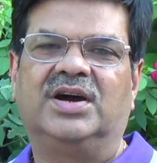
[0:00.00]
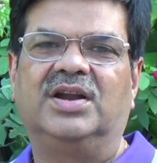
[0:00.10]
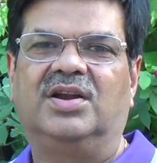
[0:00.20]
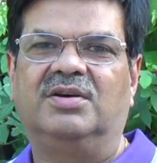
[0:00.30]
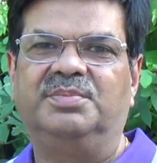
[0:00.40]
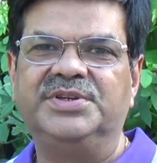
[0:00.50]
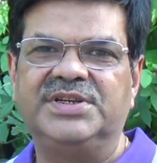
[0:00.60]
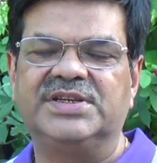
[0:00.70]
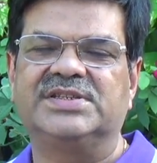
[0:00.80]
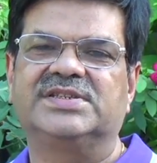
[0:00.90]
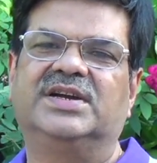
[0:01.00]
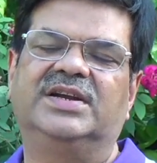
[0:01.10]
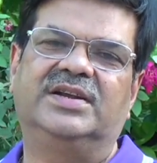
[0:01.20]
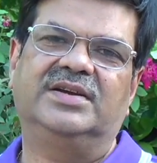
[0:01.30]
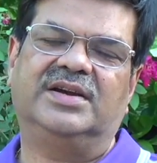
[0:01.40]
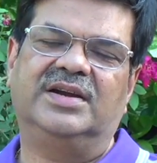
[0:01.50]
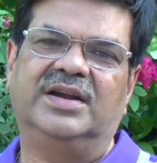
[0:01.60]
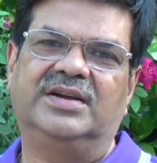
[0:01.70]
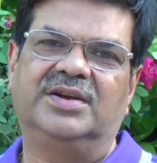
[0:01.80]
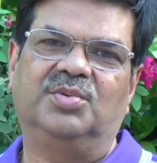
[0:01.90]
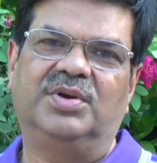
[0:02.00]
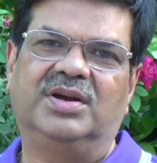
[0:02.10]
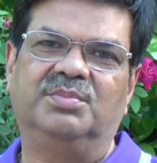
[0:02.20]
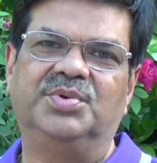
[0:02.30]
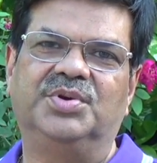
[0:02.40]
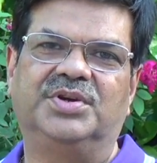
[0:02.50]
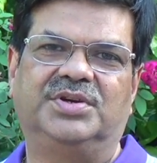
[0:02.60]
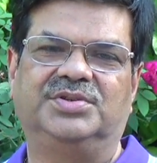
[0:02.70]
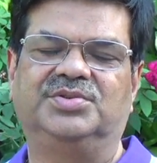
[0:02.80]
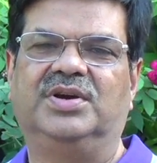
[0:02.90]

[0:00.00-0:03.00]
A lot of business is conducted over computers.